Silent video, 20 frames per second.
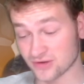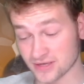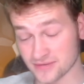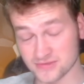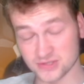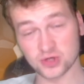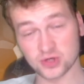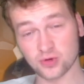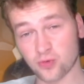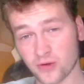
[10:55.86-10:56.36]

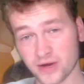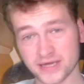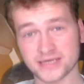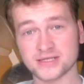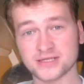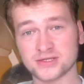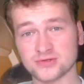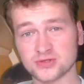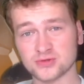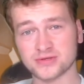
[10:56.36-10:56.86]

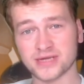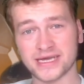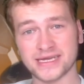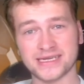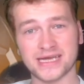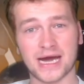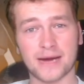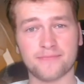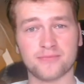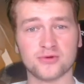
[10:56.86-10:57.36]
trying to do
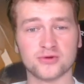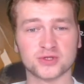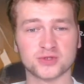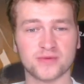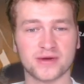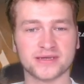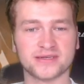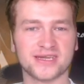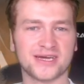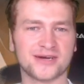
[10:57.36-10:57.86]
daily uploads
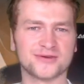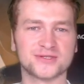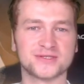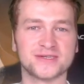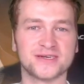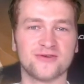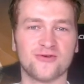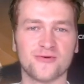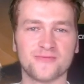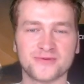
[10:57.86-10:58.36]
right now,
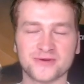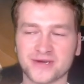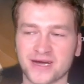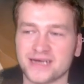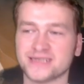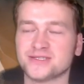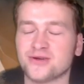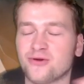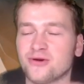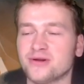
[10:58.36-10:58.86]
so I hope you
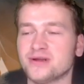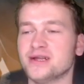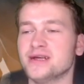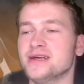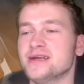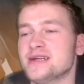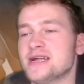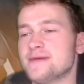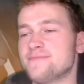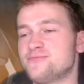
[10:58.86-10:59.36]
guys all
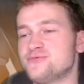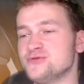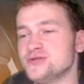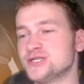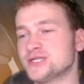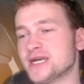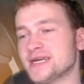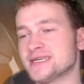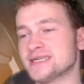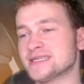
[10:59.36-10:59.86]

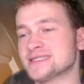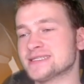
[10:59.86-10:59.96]
appreciate